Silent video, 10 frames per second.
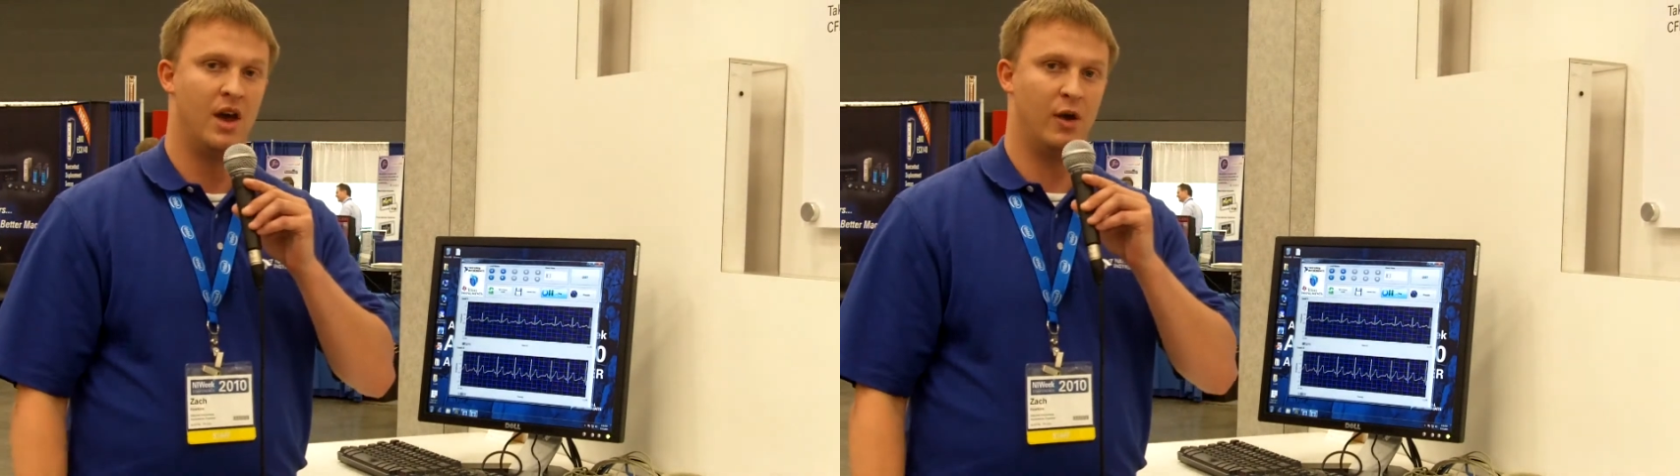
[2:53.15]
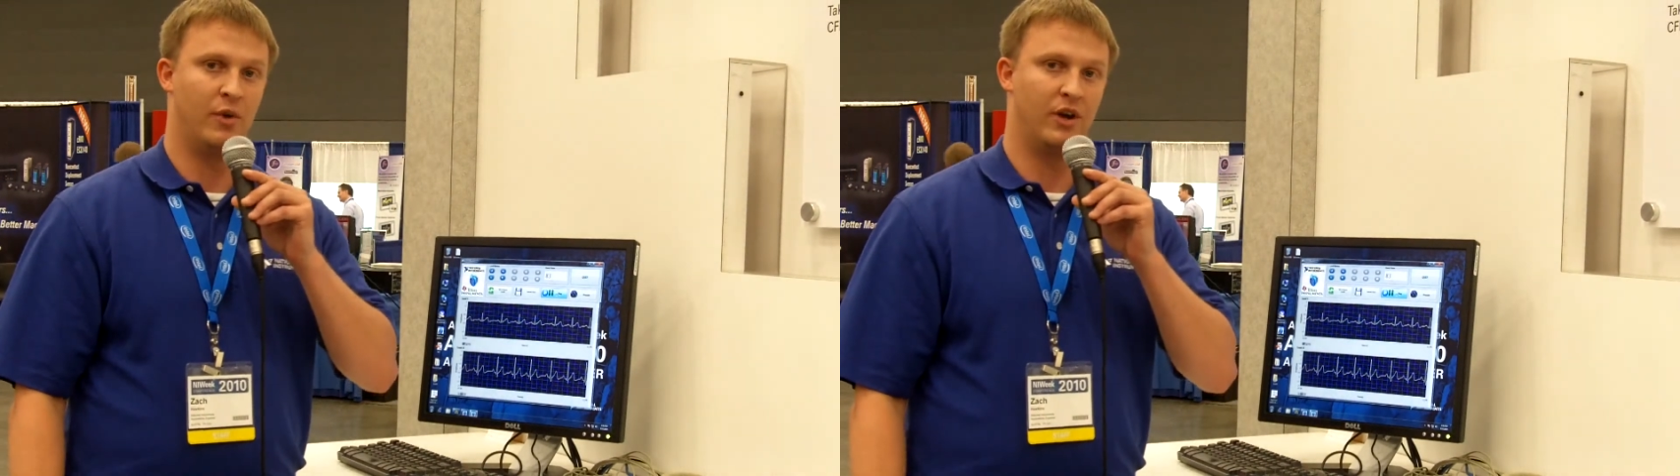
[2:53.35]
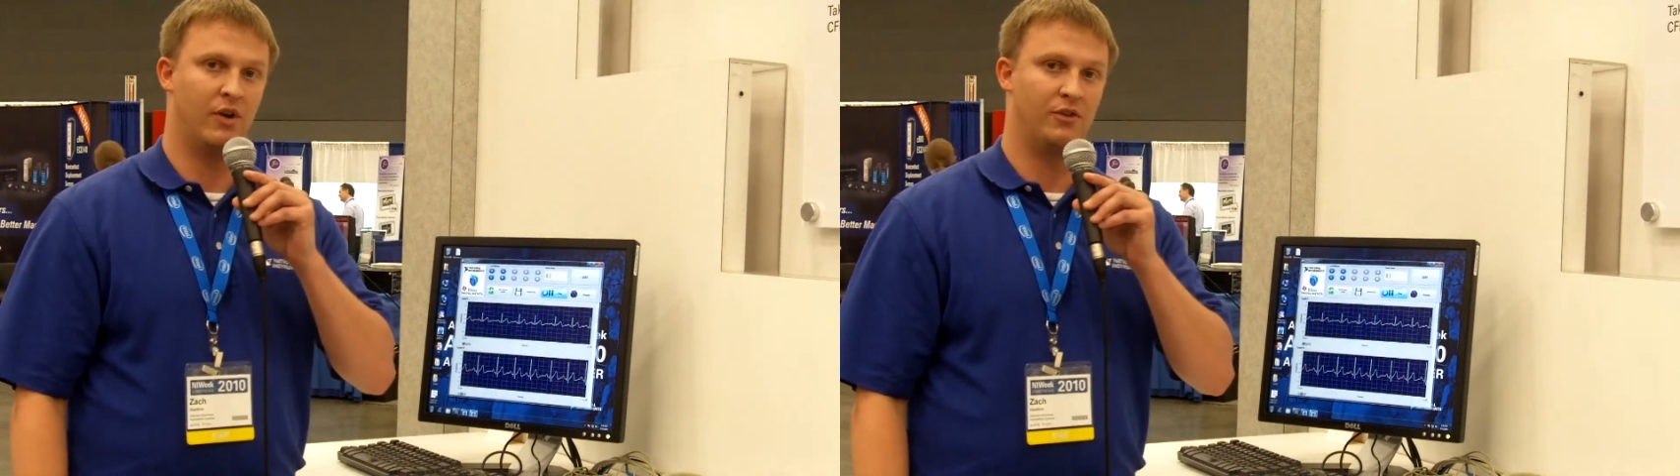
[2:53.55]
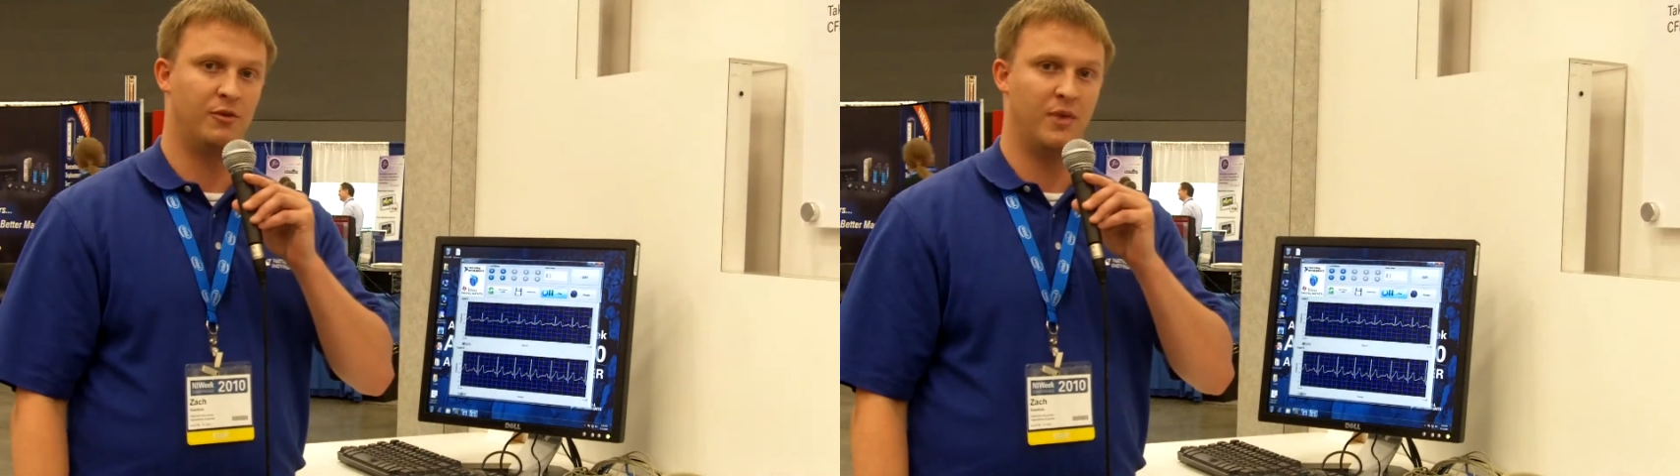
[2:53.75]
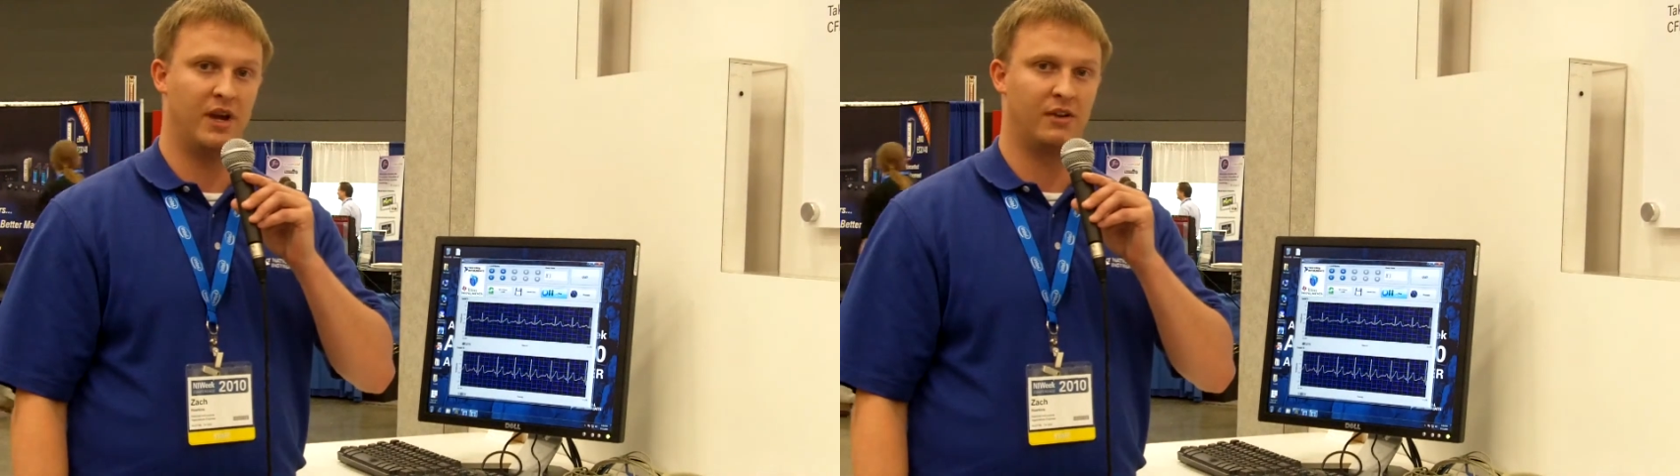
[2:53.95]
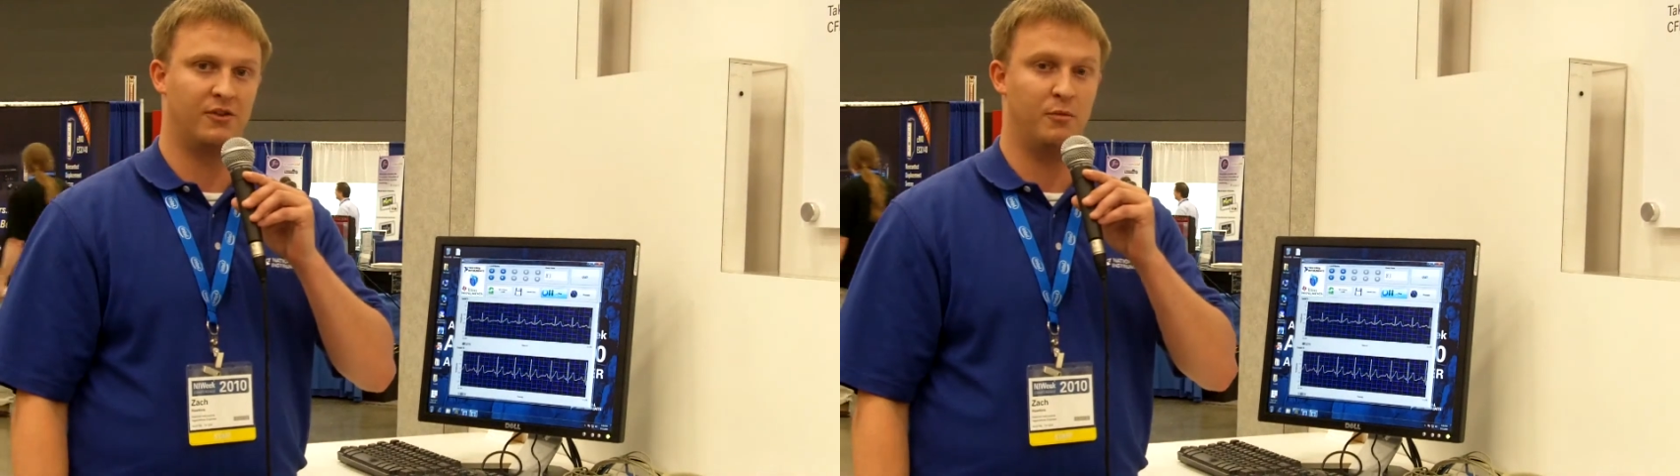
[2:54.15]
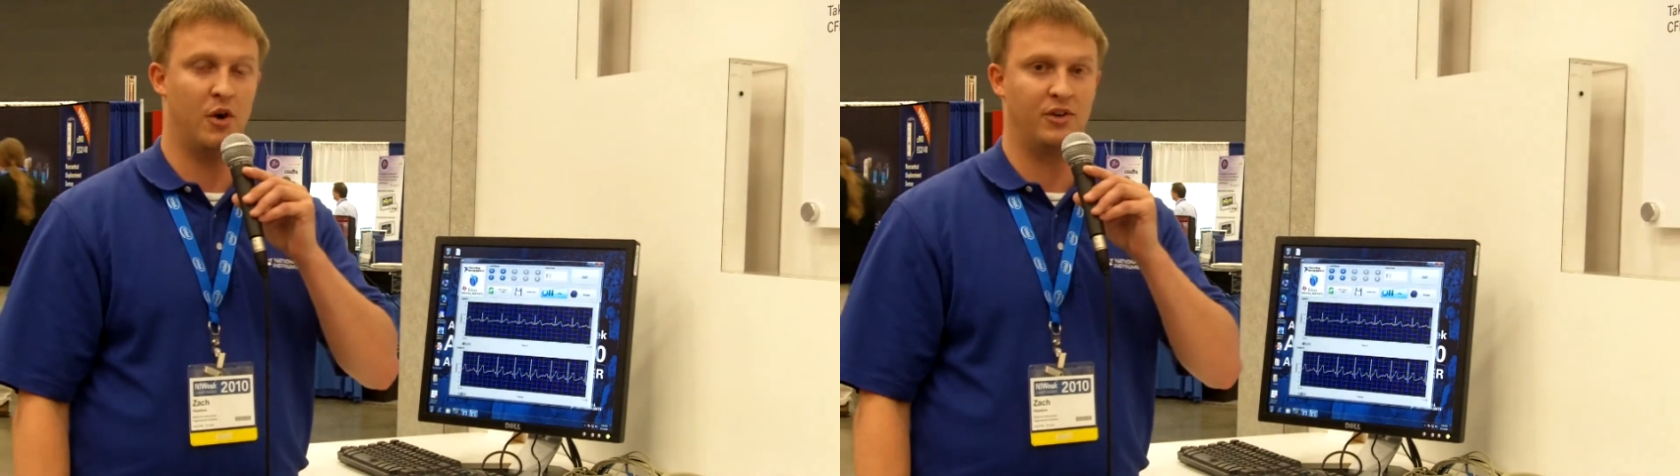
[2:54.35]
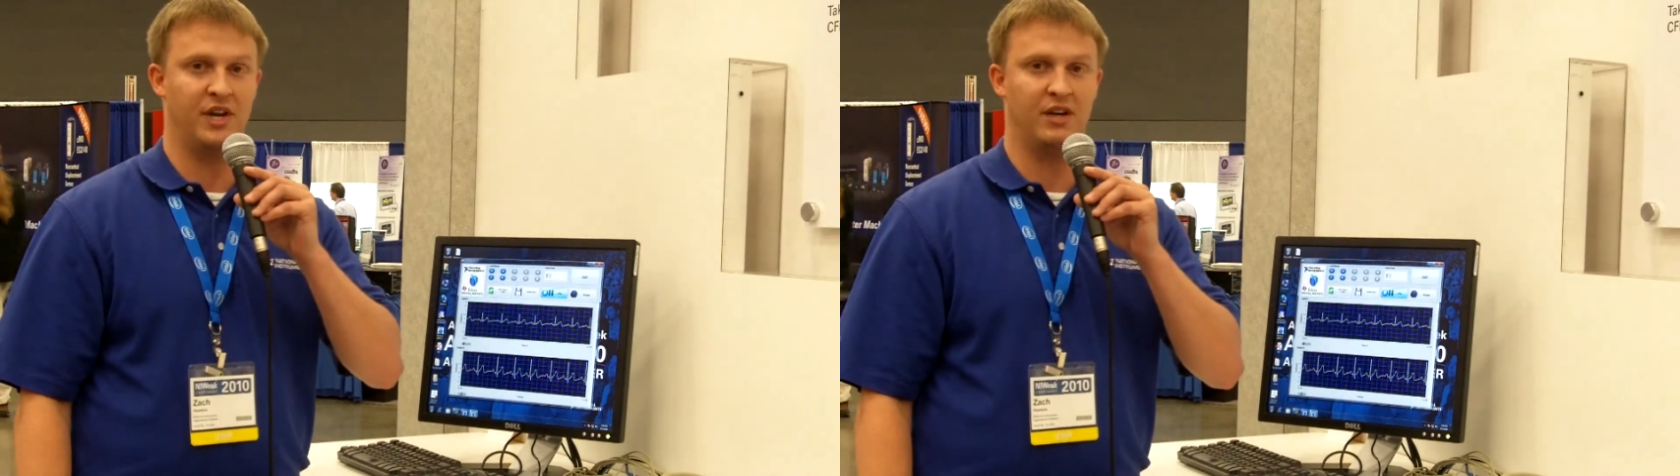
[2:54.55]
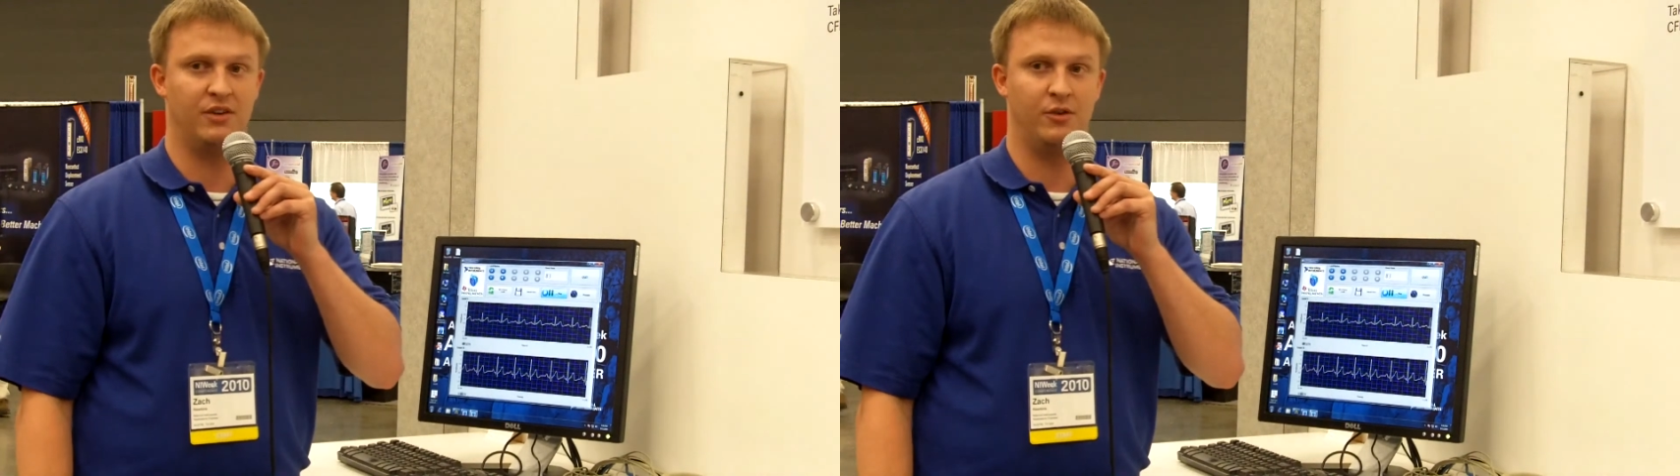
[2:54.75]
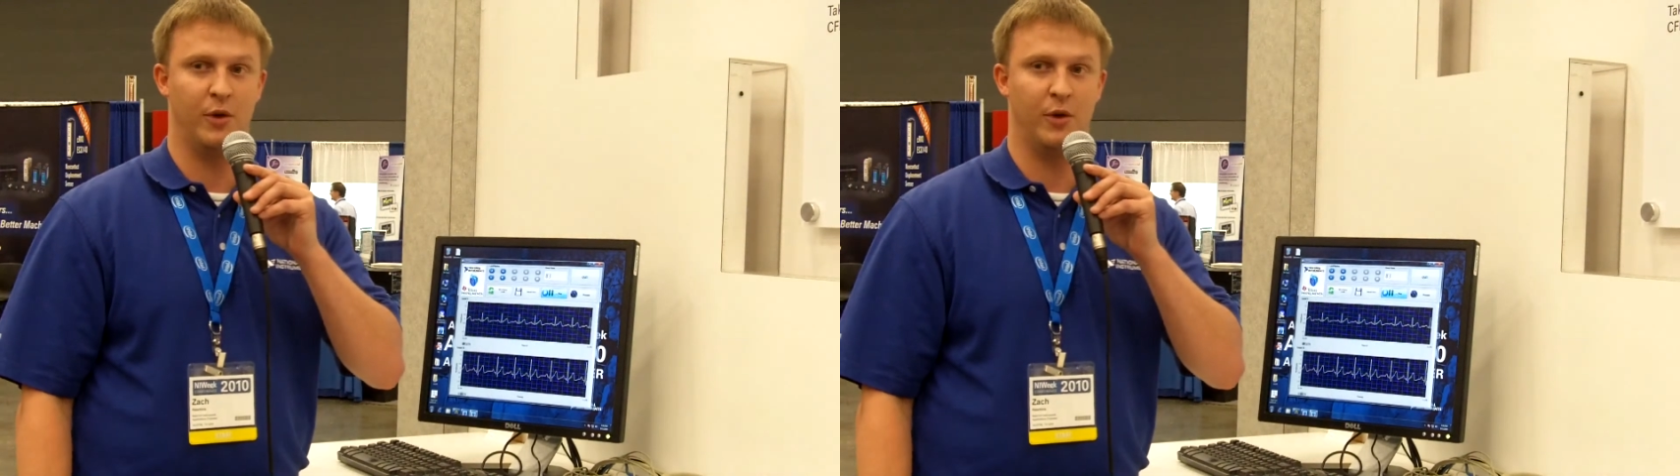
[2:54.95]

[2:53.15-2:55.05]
and we can also make small changes